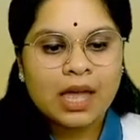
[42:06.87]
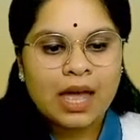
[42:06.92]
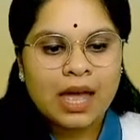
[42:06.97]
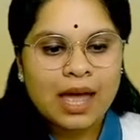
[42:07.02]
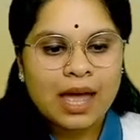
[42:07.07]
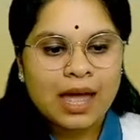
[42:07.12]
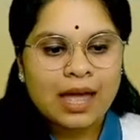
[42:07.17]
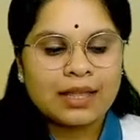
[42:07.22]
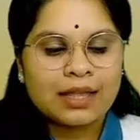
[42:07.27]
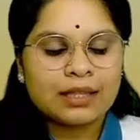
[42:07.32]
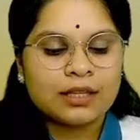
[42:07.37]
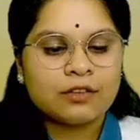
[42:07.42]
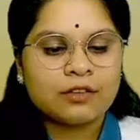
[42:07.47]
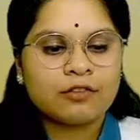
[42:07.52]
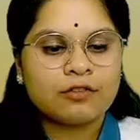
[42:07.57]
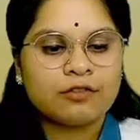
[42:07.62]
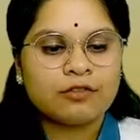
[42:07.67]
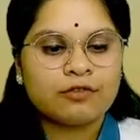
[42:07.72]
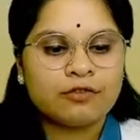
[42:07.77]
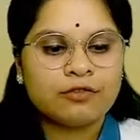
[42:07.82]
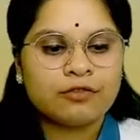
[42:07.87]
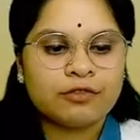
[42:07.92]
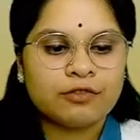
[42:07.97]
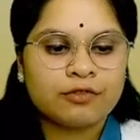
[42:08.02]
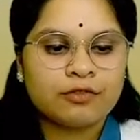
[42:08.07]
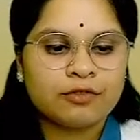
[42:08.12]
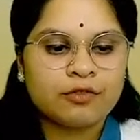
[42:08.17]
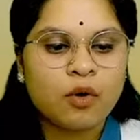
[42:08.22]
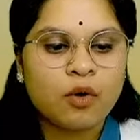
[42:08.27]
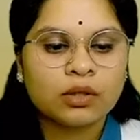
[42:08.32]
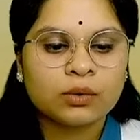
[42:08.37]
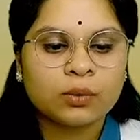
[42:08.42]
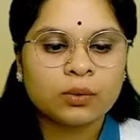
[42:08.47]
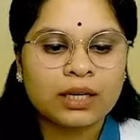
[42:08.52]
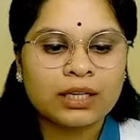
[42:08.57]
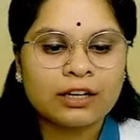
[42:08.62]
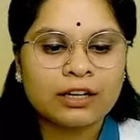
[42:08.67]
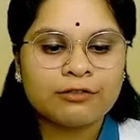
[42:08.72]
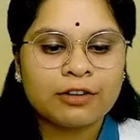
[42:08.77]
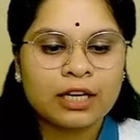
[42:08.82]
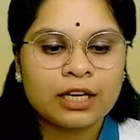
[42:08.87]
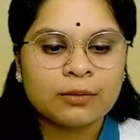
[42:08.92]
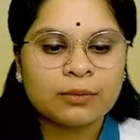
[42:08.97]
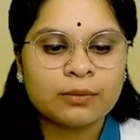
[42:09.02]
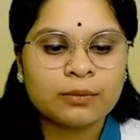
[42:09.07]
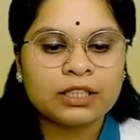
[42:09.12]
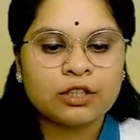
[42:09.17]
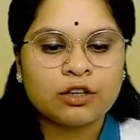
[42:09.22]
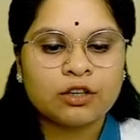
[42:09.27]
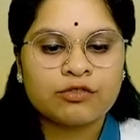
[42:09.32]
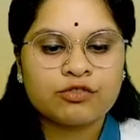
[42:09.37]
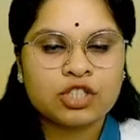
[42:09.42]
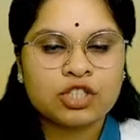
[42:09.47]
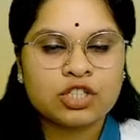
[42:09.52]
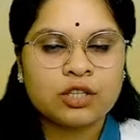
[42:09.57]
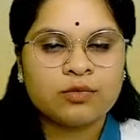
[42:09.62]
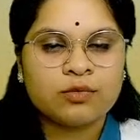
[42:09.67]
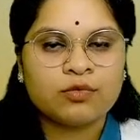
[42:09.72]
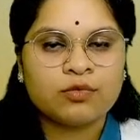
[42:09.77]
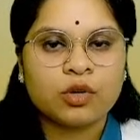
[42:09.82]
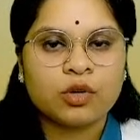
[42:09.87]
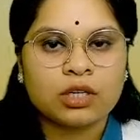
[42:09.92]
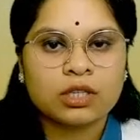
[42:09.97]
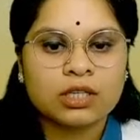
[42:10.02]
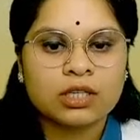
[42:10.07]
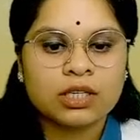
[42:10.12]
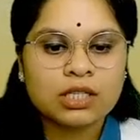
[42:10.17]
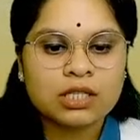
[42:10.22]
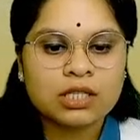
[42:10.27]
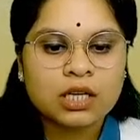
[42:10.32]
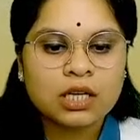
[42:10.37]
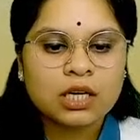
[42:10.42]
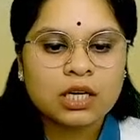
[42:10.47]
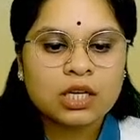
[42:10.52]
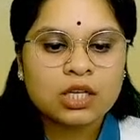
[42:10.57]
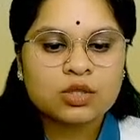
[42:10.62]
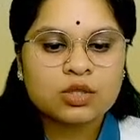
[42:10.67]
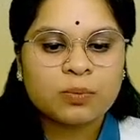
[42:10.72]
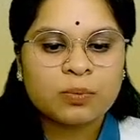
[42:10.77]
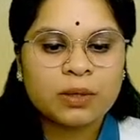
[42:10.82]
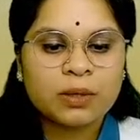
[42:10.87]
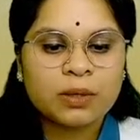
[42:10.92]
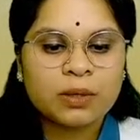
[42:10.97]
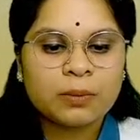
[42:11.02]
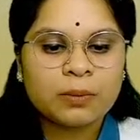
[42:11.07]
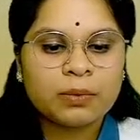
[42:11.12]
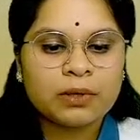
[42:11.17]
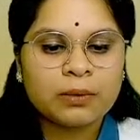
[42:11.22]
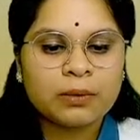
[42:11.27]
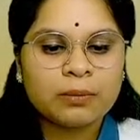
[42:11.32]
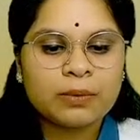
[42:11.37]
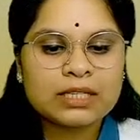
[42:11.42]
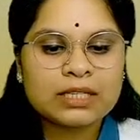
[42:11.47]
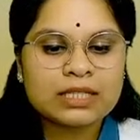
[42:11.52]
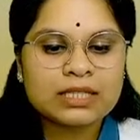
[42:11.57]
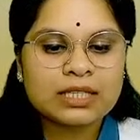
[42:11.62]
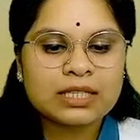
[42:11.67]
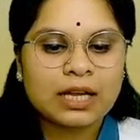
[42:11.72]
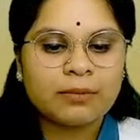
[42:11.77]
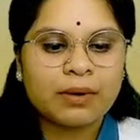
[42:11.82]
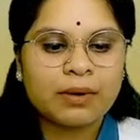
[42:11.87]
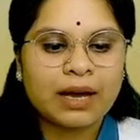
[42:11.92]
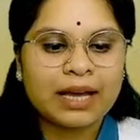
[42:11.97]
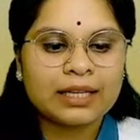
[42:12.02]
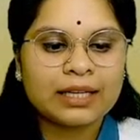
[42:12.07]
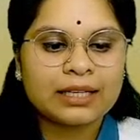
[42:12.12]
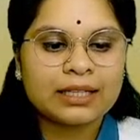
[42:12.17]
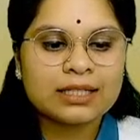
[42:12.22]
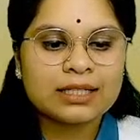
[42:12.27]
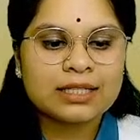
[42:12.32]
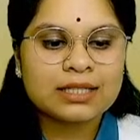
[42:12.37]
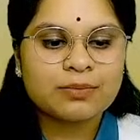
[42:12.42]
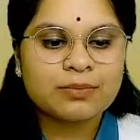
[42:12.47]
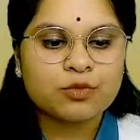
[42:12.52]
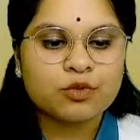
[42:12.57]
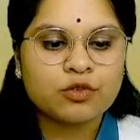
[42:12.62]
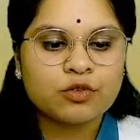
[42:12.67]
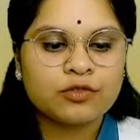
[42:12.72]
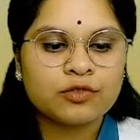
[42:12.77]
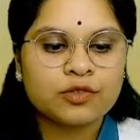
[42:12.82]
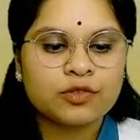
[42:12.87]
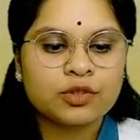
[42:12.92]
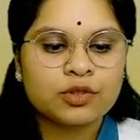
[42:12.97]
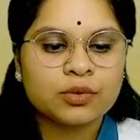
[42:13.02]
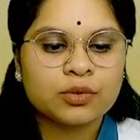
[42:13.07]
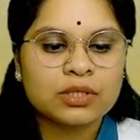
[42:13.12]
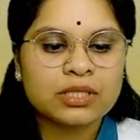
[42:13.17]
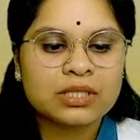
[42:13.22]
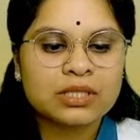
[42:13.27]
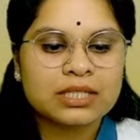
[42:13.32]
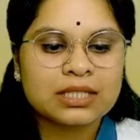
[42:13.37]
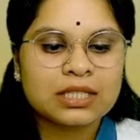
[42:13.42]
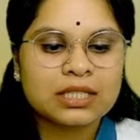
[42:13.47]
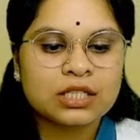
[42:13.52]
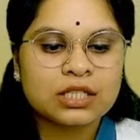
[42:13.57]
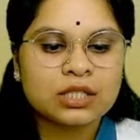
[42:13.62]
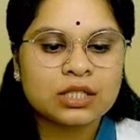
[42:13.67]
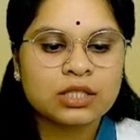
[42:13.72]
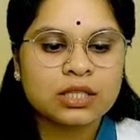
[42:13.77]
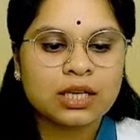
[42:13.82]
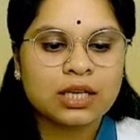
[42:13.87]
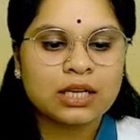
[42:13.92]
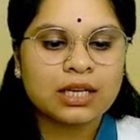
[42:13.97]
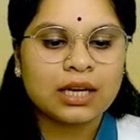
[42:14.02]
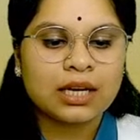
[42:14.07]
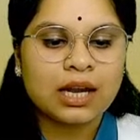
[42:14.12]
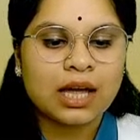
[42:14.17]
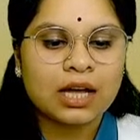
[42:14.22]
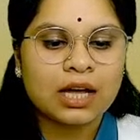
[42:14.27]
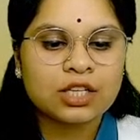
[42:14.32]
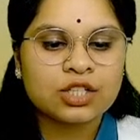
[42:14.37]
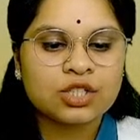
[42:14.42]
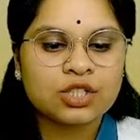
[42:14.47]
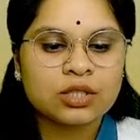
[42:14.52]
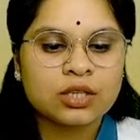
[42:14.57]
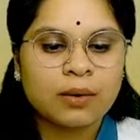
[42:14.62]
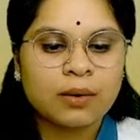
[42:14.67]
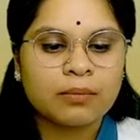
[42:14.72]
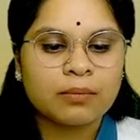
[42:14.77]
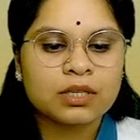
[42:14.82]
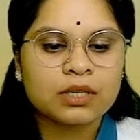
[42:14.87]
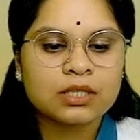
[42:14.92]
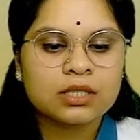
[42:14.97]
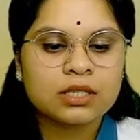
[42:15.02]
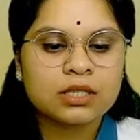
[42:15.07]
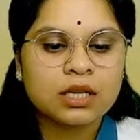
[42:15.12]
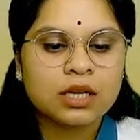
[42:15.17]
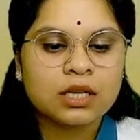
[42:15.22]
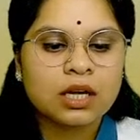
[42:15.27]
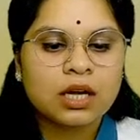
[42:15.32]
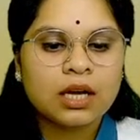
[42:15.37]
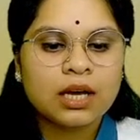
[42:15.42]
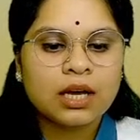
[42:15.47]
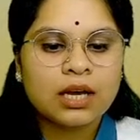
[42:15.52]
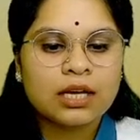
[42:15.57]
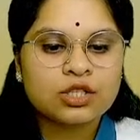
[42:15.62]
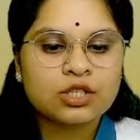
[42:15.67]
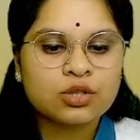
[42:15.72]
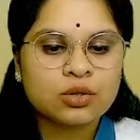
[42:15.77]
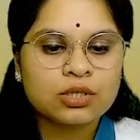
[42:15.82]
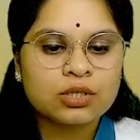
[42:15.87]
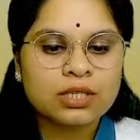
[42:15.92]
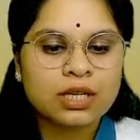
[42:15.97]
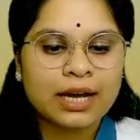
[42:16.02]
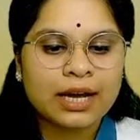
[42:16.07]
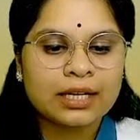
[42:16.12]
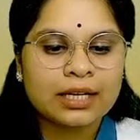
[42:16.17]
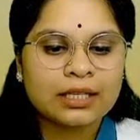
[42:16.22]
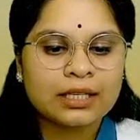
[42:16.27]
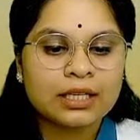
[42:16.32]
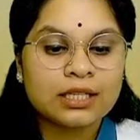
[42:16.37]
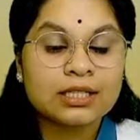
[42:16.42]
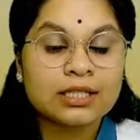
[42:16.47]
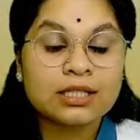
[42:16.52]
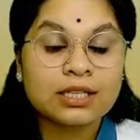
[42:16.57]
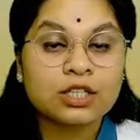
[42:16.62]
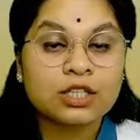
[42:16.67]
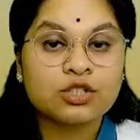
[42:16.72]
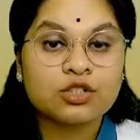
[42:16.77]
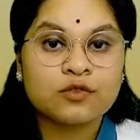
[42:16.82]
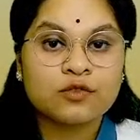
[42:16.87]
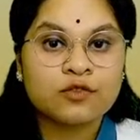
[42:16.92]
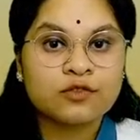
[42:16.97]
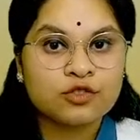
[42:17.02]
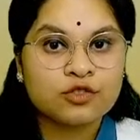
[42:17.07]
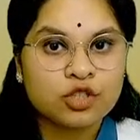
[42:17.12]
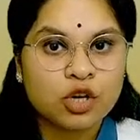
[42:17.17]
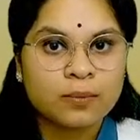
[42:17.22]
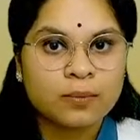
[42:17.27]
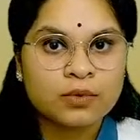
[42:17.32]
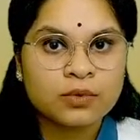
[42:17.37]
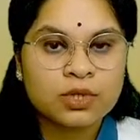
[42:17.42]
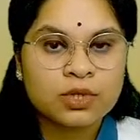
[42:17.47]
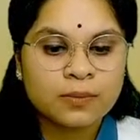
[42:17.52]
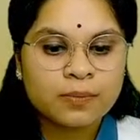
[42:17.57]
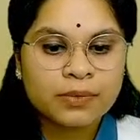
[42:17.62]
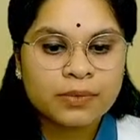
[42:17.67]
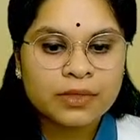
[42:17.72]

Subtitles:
And the fourth one, availability of cheap workers. So people, peasants and migrants moved to the cities in large numbers in search of jobs.